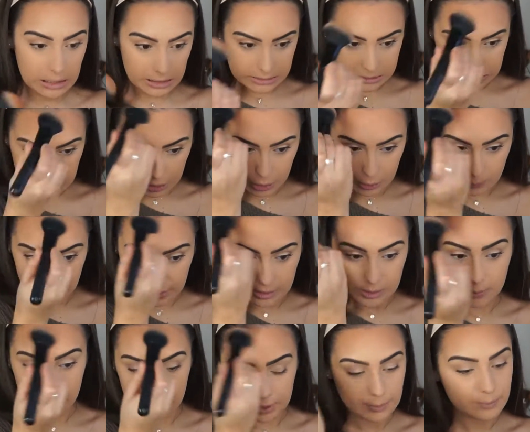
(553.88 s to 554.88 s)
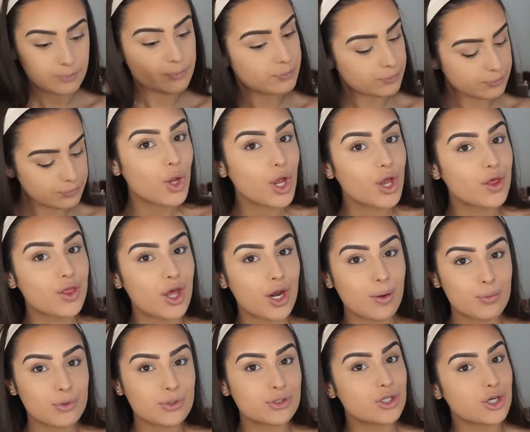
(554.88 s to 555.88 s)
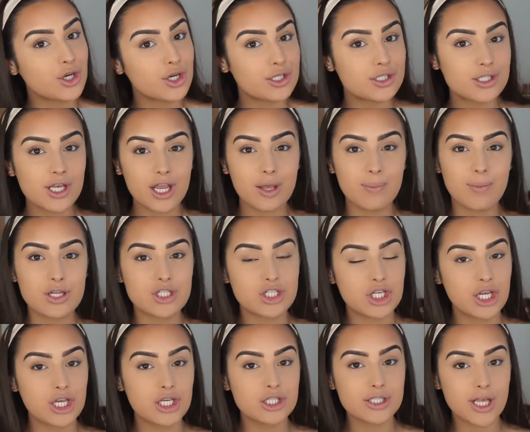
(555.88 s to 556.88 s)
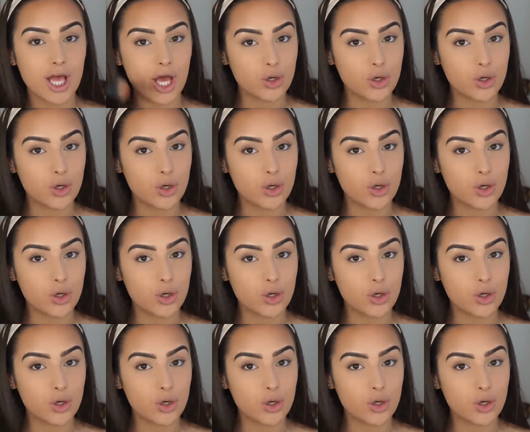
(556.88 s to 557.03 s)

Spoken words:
Let's hope anyway. And then I'm also going to suck in my cheeks